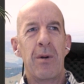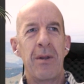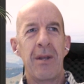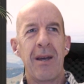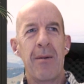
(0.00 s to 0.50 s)

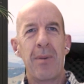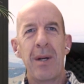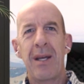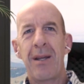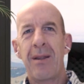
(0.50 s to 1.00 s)
in the
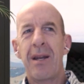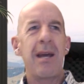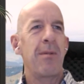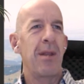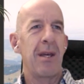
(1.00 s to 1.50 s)
company, the
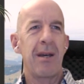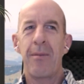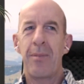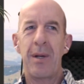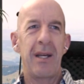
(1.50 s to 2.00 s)
name of the
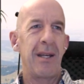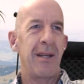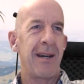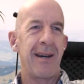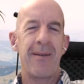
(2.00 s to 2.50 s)
company,
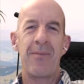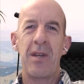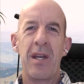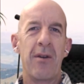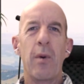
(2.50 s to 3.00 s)
uh,
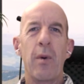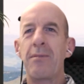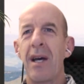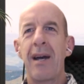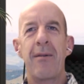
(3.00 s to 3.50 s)
you know, the
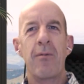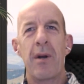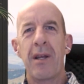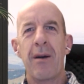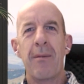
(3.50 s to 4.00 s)
website,
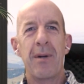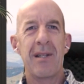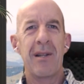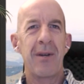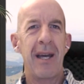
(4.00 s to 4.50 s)
where the
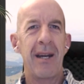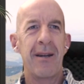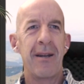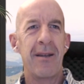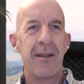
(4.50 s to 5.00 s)
company's
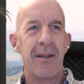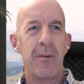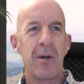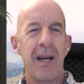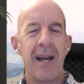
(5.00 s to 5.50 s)
located, and then
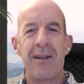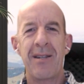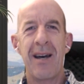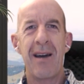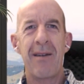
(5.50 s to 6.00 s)
we'll kind of
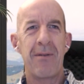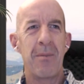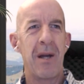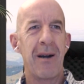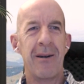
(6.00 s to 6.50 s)
dive in from there.